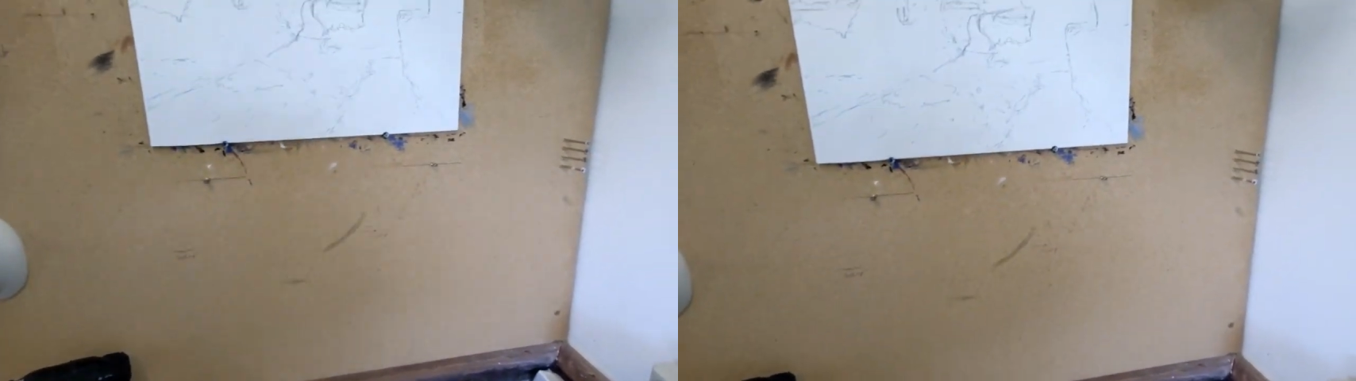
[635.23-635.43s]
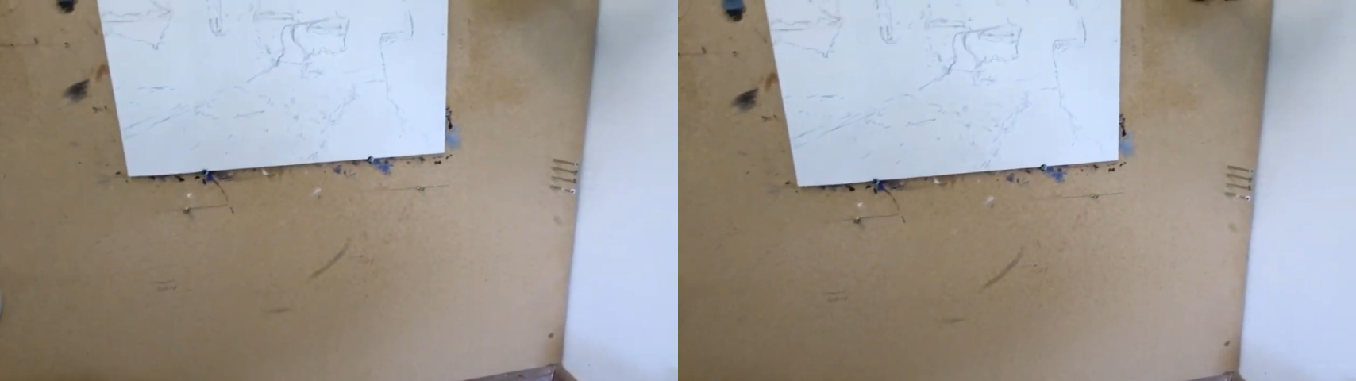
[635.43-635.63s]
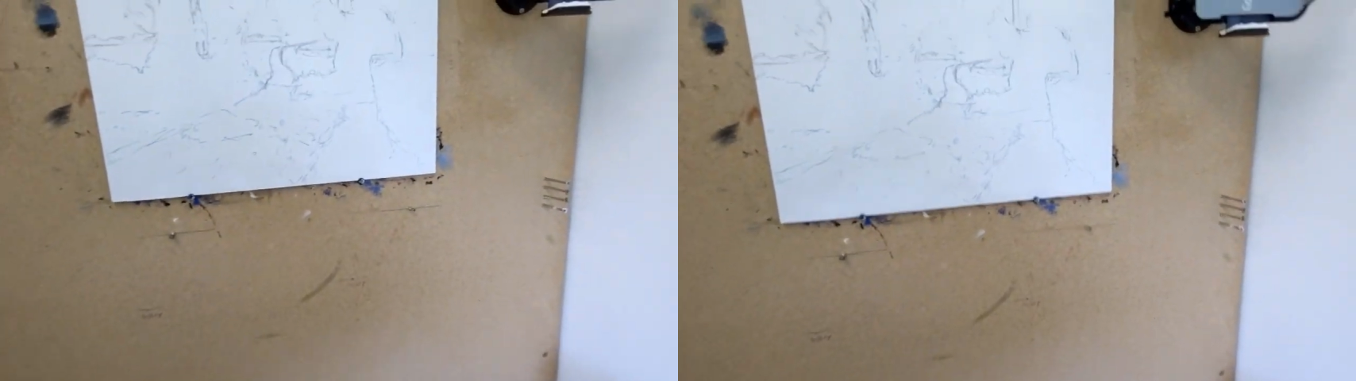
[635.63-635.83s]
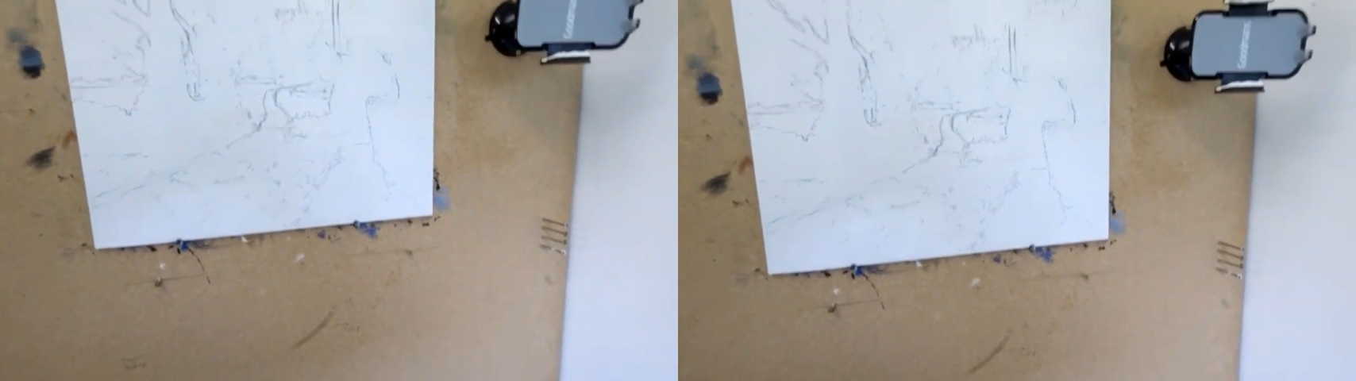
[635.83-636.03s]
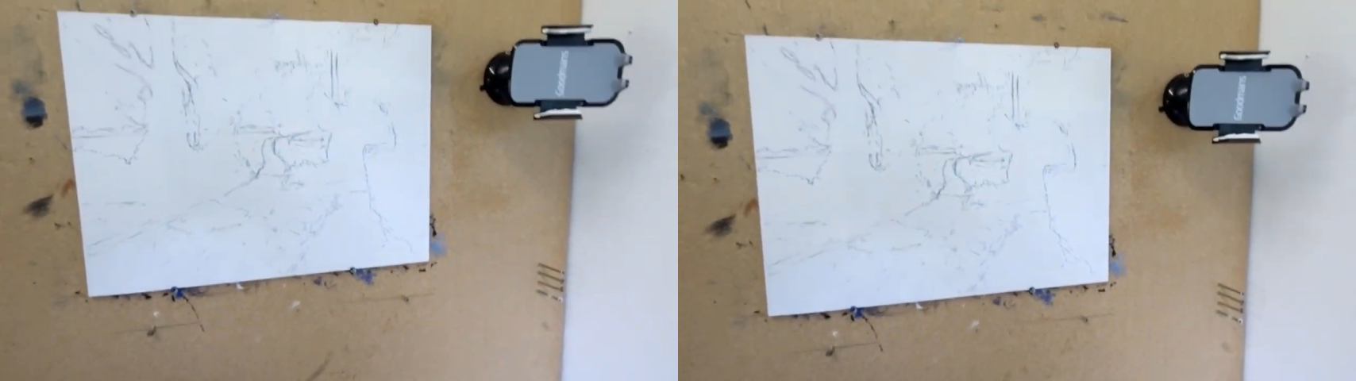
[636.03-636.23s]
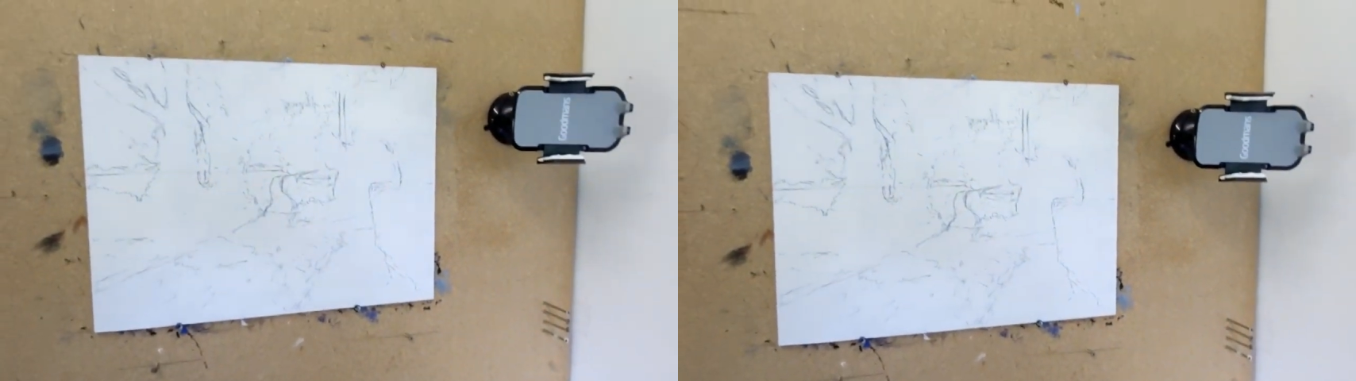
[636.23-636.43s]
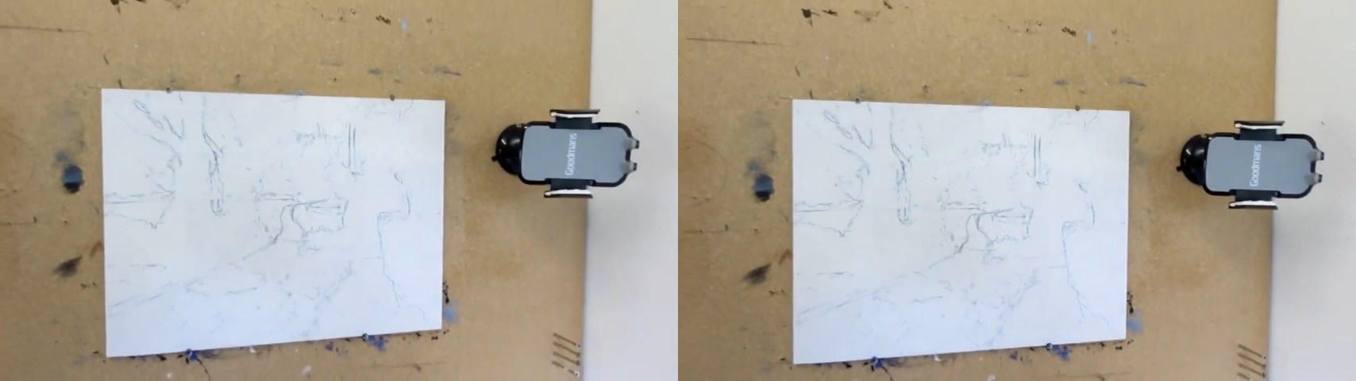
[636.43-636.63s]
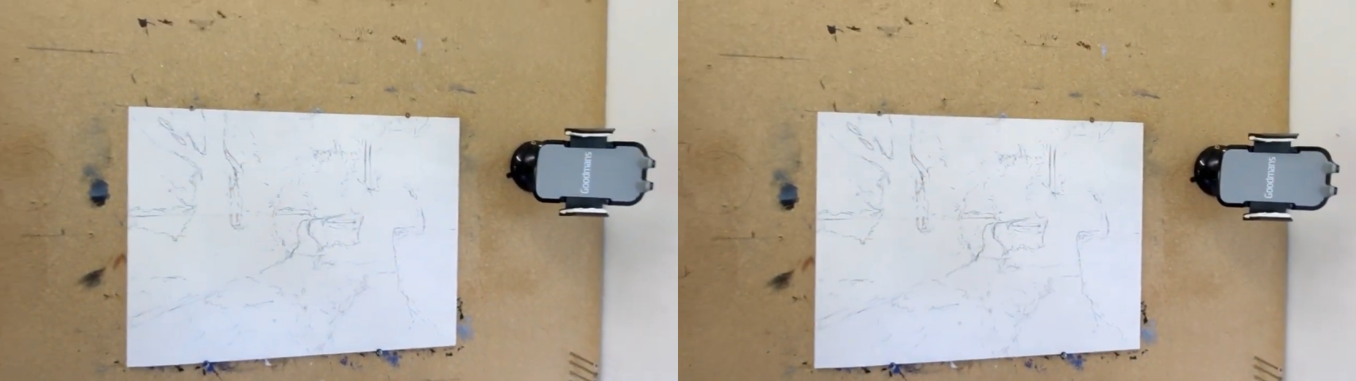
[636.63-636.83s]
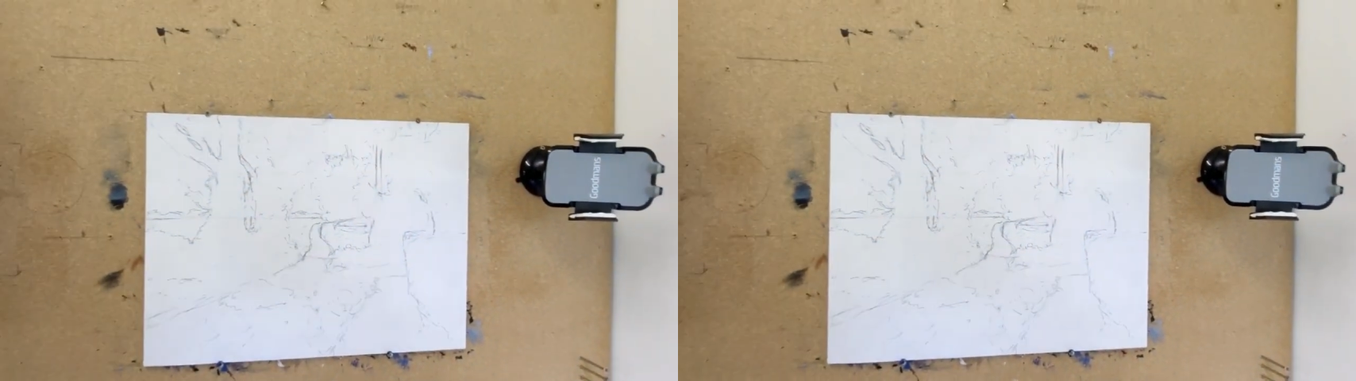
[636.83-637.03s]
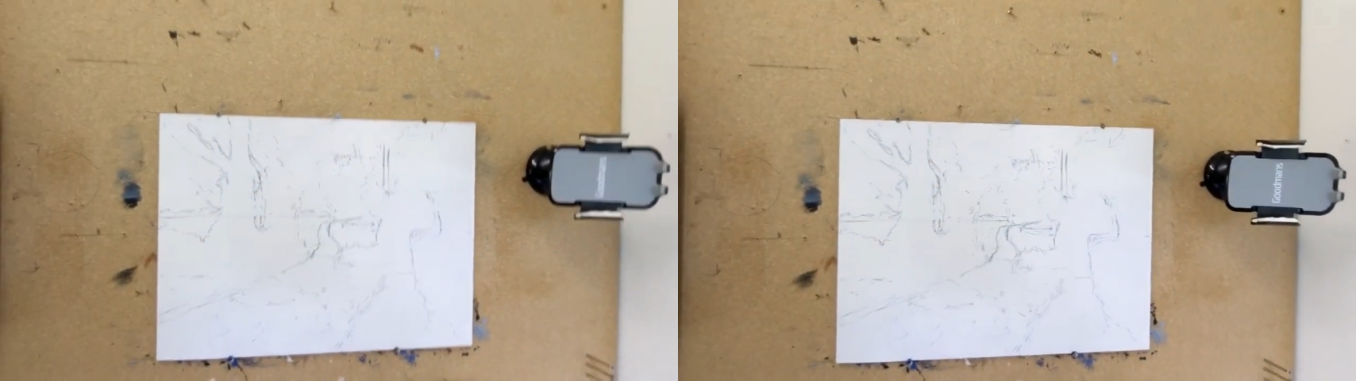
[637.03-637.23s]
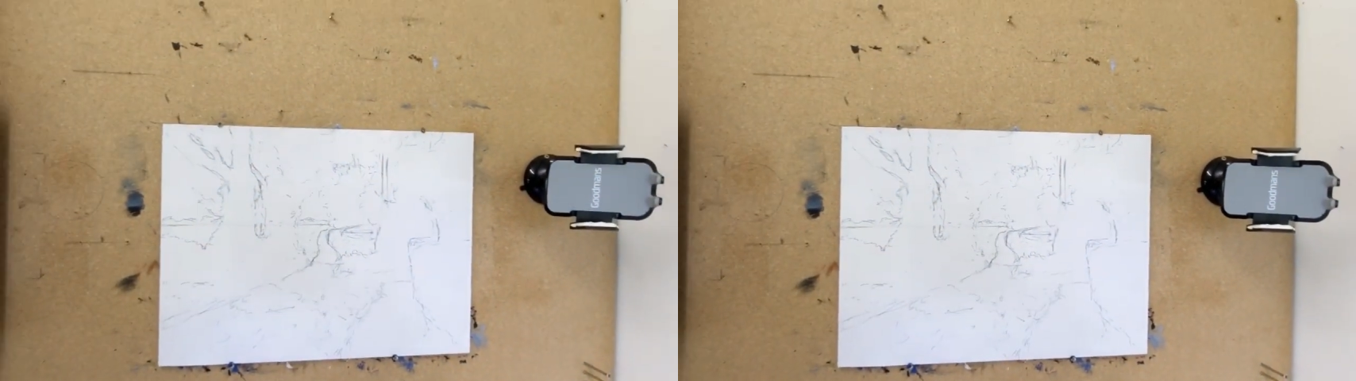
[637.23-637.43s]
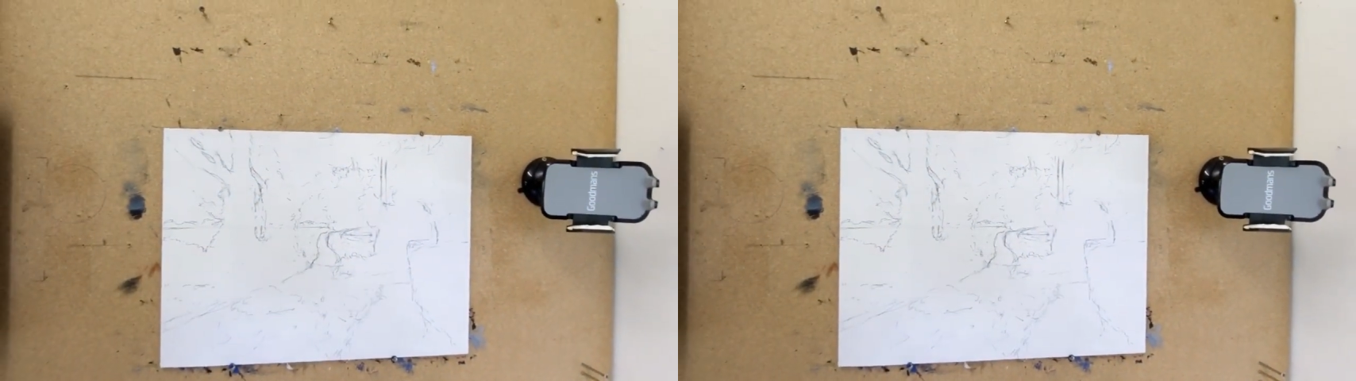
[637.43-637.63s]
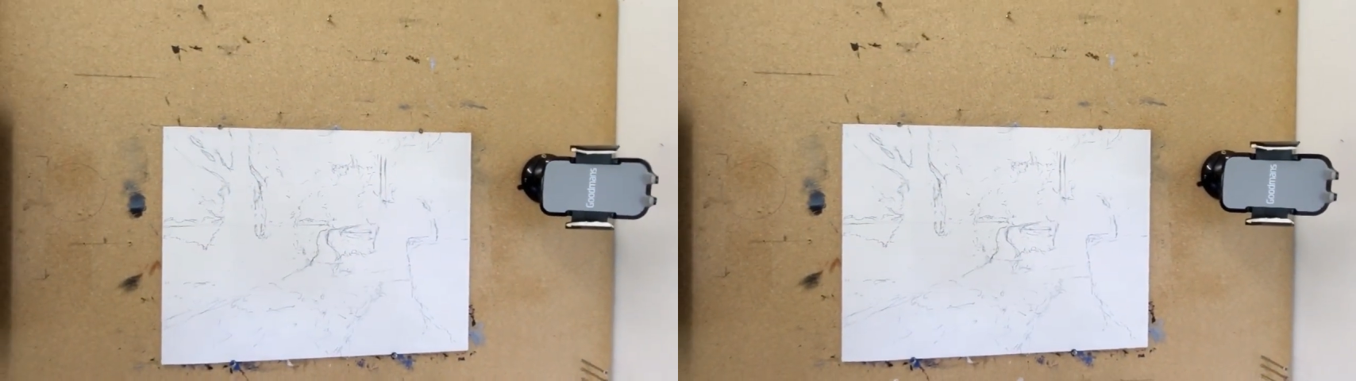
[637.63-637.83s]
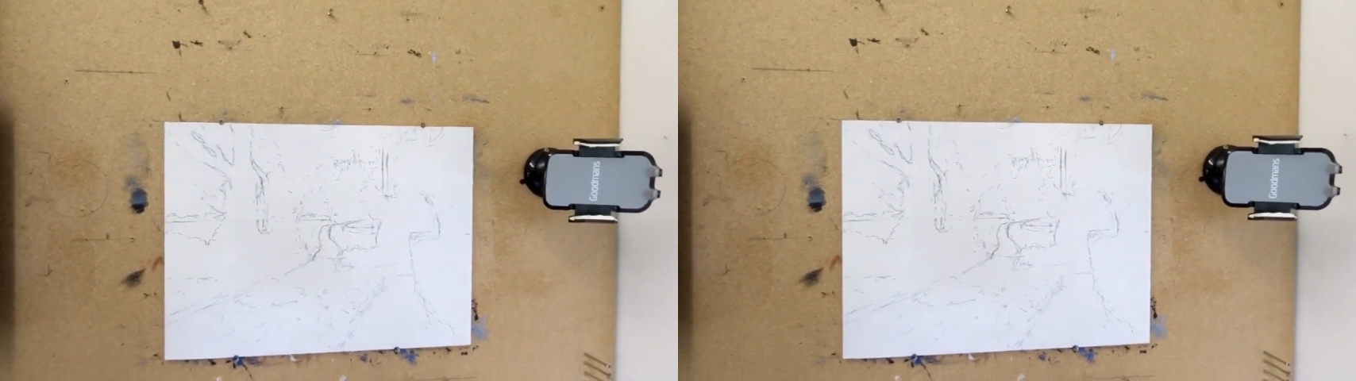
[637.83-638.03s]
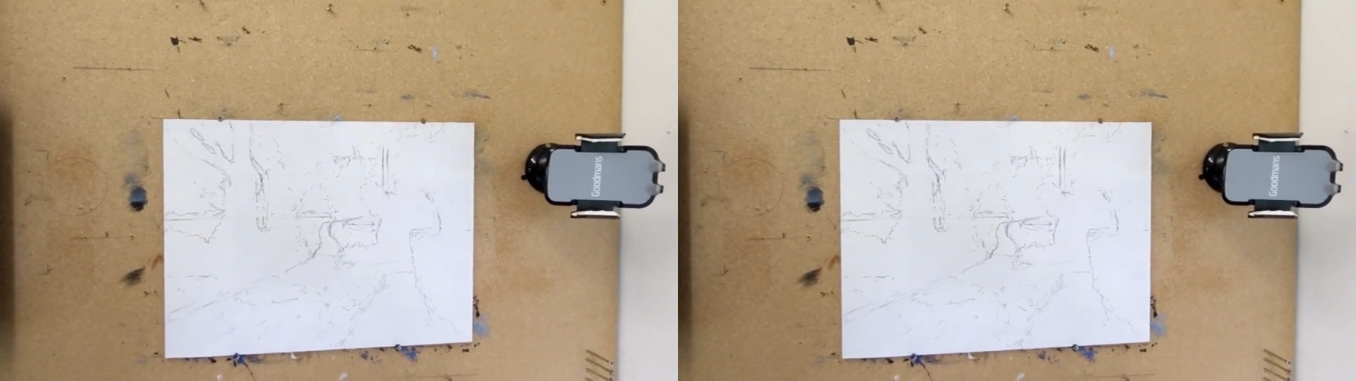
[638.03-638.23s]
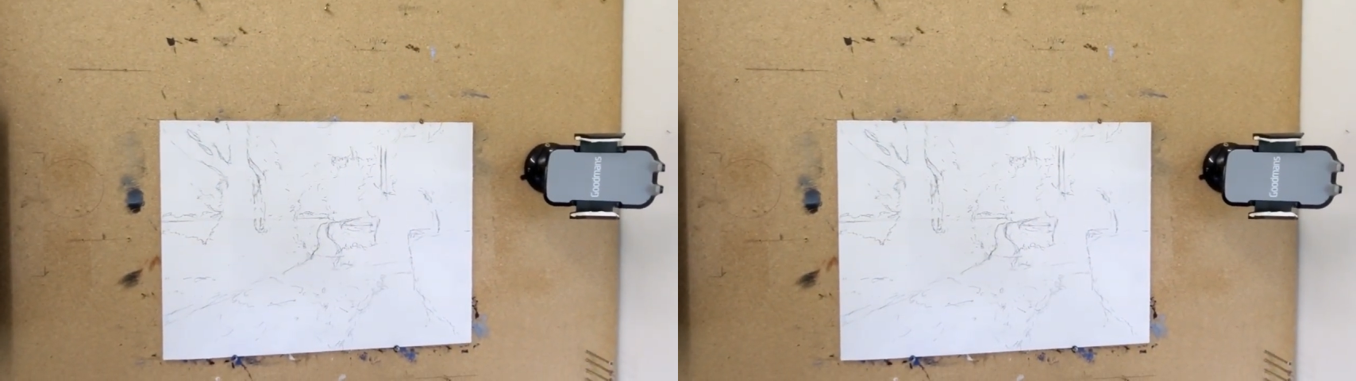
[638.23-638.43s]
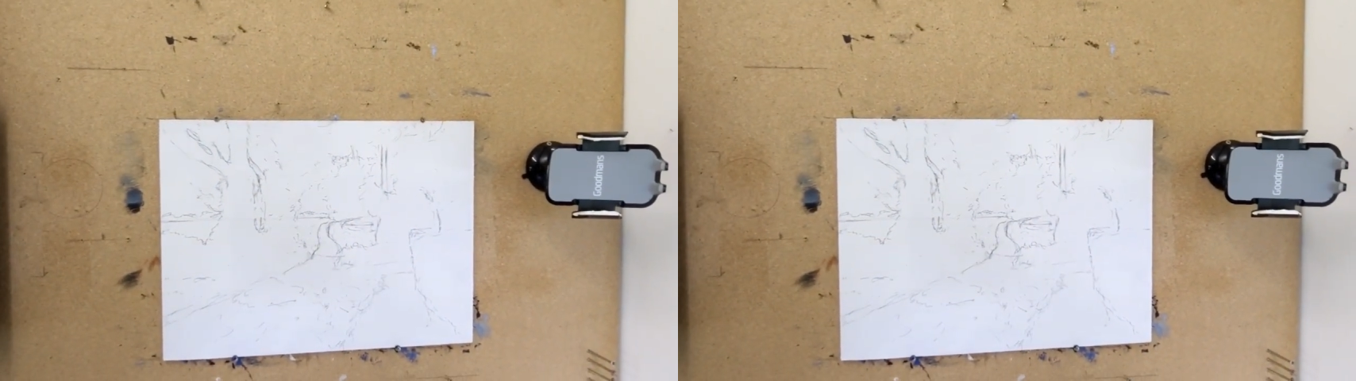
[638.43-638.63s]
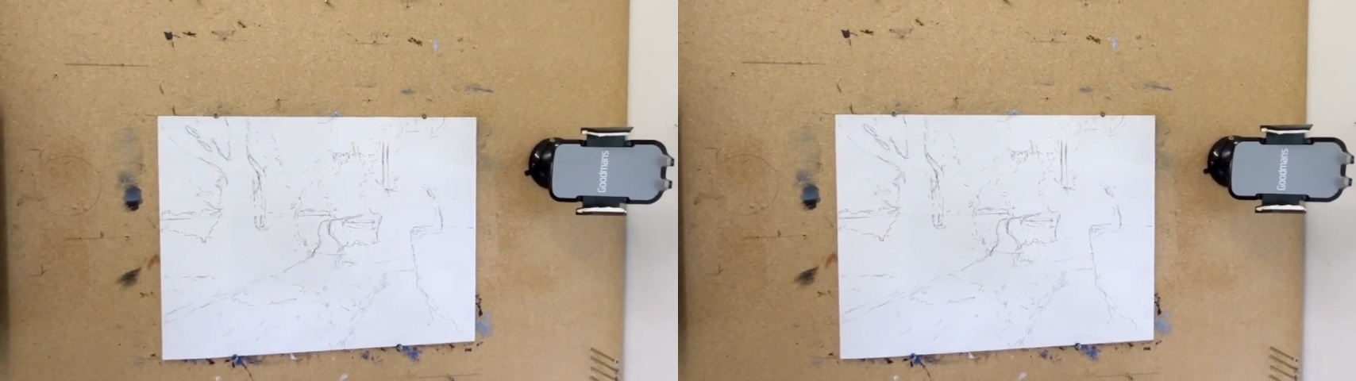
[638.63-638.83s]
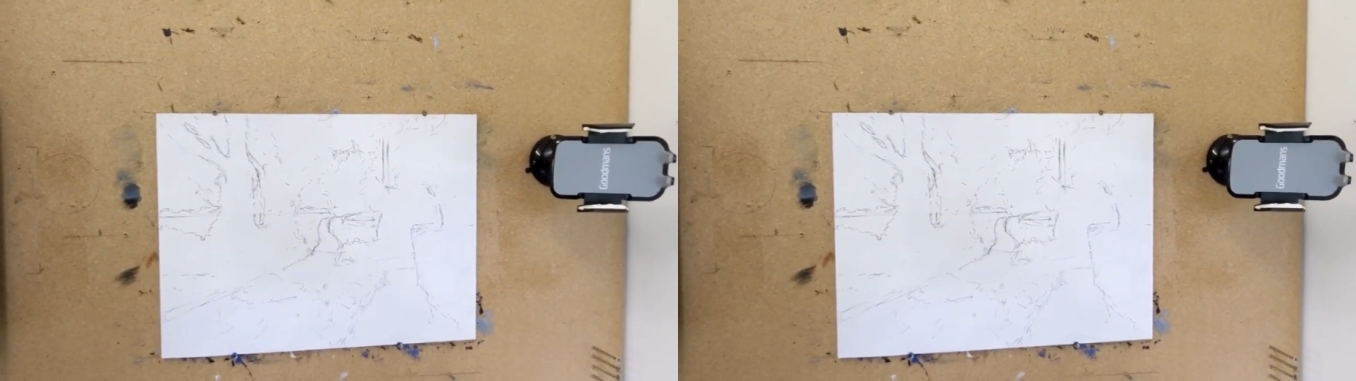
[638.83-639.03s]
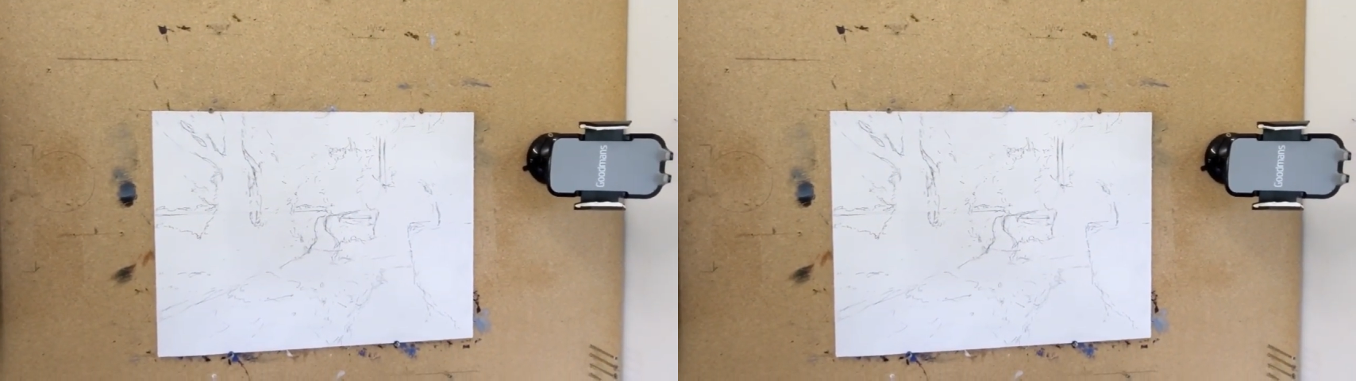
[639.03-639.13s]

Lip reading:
[unreadable: no face in view]